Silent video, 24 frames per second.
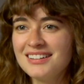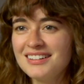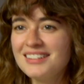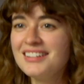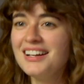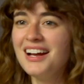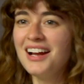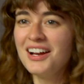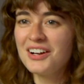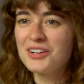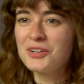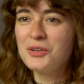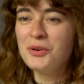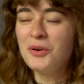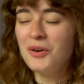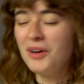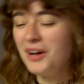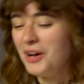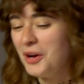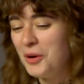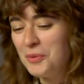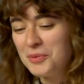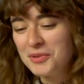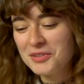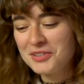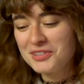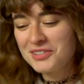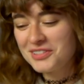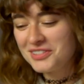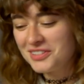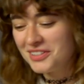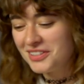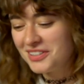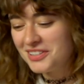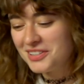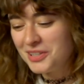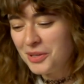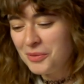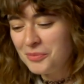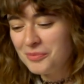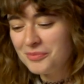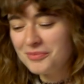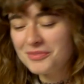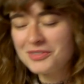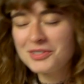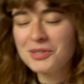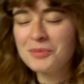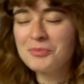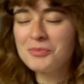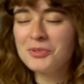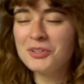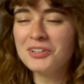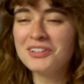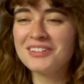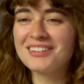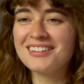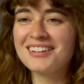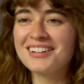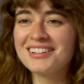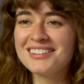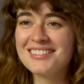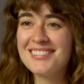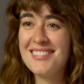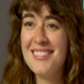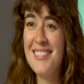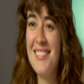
Yeah, cool. I hope there is something good in there.